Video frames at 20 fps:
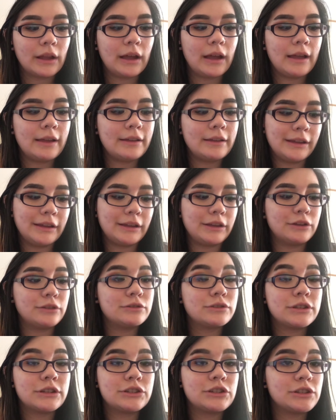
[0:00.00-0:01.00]
I
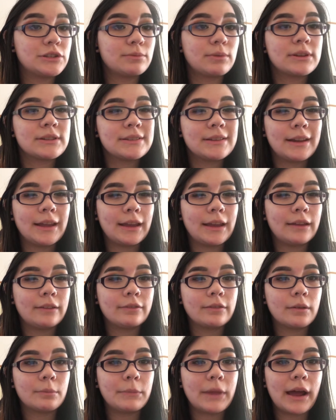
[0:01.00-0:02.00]
use it just once a day
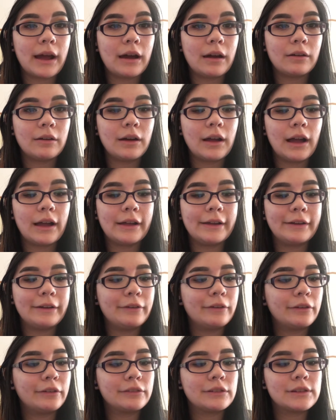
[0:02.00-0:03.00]
from now. I
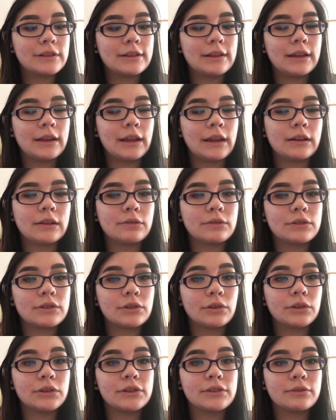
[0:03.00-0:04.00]
don't see any
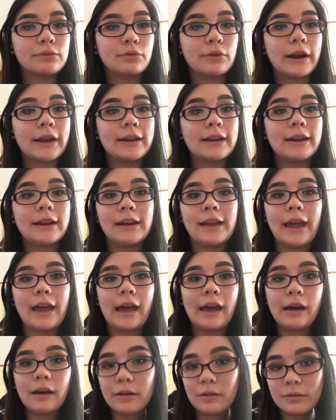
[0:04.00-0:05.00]
results right
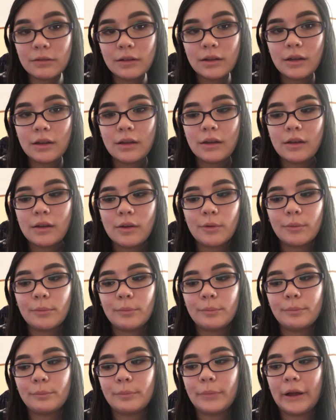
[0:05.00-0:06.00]
now,
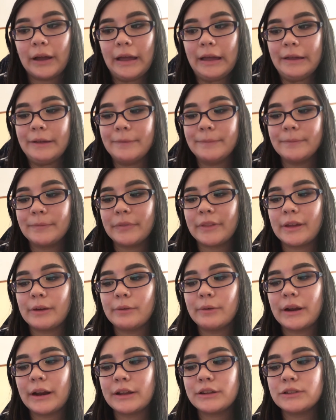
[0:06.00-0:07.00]
but
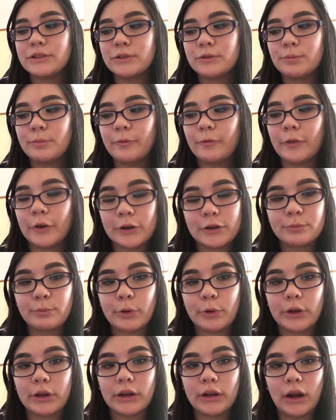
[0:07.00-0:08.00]
when I do first
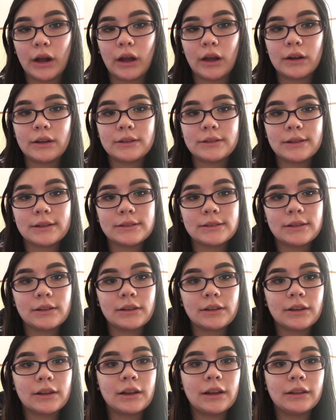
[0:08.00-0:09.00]
put it on, it does
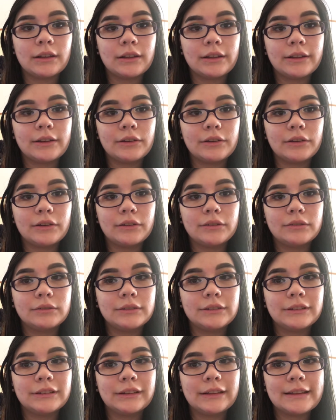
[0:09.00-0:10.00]
look a little
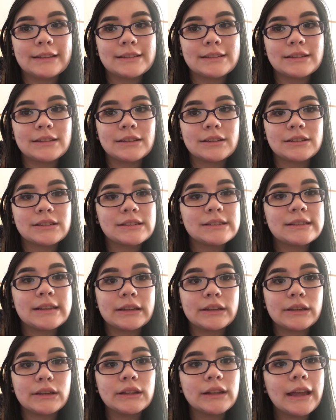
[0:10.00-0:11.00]
less
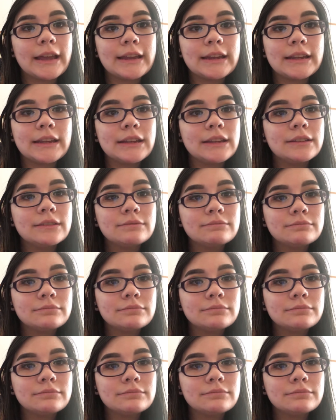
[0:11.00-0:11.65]
cellulite-y.